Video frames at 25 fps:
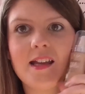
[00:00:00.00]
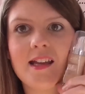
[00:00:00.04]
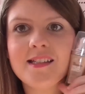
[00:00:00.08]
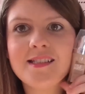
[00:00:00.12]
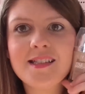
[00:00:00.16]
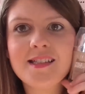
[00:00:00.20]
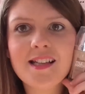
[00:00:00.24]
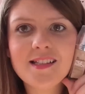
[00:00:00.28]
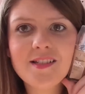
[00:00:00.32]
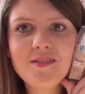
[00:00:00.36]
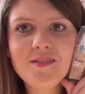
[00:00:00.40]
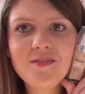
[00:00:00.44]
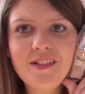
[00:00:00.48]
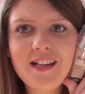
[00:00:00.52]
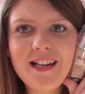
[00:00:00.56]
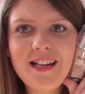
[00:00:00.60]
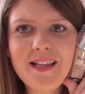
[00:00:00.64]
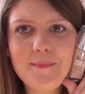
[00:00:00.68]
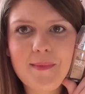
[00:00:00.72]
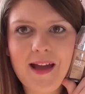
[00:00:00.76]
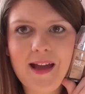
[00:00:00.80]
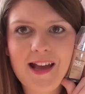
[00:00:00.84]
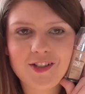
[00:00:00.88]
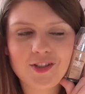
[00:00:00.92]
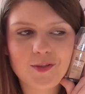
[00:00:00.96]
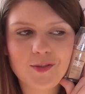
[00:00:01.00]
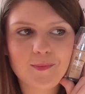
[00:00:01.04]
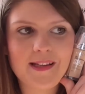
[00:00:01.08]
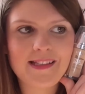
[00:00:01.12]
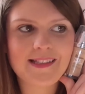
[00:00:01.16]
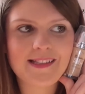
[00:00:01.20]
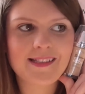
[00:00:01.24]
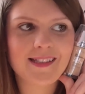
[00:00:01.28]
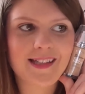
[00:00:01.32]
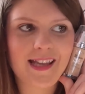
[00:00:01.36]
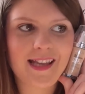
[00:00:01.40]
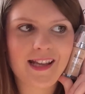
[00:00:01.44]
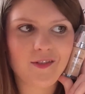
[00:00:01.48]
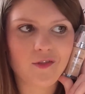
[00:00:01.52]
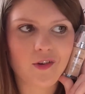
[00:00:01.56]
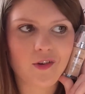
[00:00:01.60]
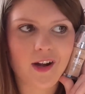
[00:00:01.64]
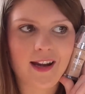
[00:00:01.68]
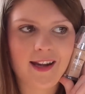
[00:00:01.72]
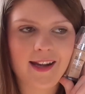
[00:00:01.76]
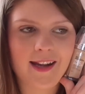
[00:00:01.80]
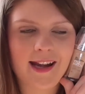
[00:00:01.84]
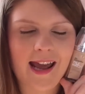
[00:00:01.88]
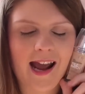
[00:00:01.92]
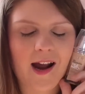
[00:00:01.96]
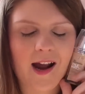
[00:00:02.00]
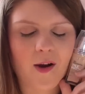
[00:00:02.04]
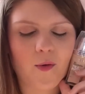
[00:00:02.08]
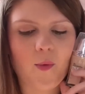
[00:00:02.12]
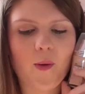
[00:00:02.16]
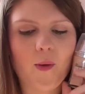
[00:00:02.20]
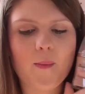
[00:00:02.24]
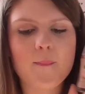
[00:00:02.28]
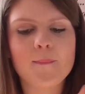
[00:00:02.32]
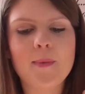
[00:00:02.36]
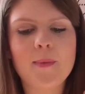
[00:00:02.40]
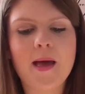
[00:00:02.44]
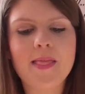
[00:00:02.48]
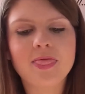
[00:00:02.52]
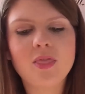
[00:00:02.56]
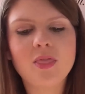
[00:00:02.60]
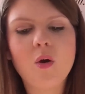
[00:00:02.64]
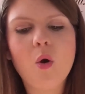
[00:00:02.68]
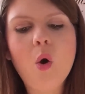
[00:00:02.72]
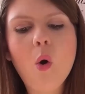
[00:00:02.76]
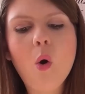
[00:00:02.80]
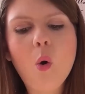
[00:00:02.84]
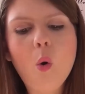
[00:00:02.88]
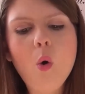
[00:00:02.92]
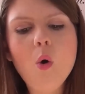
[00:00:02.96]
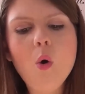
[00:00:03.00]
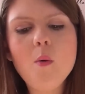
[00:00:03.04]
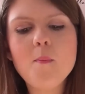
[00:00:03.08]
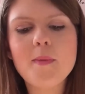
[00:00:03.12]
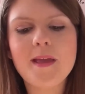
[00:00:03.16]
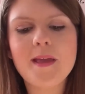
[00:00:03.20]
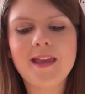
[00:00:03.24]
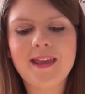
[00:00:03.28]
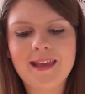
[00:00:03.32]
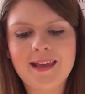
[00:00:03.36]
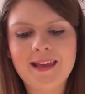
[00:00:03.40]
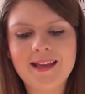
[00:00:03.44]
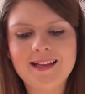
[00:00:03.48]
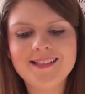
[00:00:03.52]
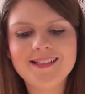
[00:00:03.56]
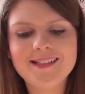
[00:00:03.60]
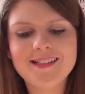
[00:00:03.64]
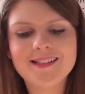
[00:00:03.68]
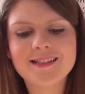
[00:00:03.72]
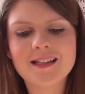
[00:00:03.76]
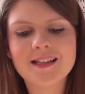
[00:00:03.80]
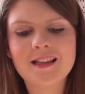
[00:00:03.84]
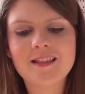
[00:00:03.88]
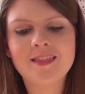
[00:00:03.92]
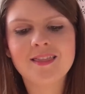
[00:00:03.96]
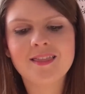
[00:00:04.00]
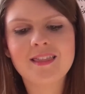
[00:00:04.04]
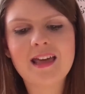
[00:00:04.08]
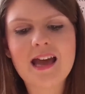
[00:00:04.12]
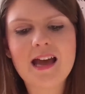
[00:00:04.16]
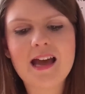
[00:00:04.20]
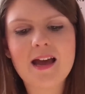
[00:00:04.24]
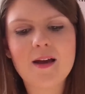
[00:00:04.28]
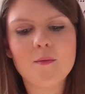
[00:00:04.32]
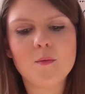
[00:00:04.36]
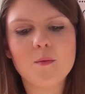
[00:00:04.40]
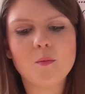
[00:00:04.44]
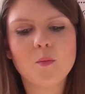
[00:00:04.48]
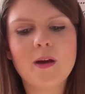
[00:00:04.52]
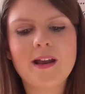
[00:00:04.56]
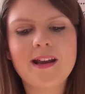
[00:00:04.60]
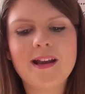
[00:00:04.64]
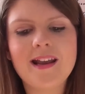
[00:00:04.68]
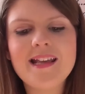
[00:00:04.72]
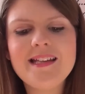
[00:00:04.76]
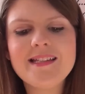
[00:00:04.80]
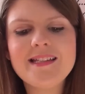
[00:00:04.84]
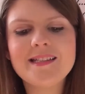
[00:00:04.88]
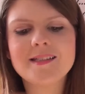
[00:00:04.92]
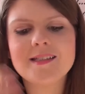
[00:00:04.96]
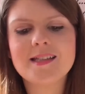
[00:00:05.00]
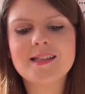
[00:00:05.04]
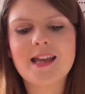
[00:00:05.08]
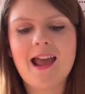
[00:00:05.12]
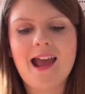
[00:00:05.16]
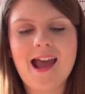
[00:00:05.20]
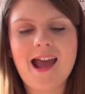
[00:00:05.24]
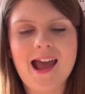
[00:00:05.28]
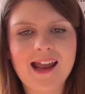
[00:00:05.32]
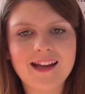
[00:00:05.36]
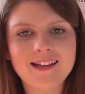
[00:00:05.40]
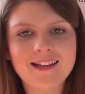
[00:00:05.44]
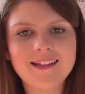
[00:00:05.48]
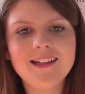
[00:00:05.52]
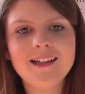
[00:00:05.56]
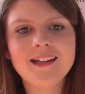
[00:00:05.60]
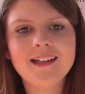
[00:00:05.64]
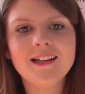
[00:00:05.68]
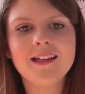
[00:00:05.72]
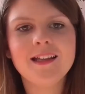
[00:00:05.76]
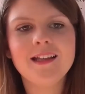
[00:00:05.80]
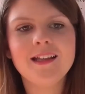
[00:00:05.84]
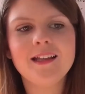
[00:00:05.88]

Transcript: It doesn't really match my skin right now, but the hope is that when I tan,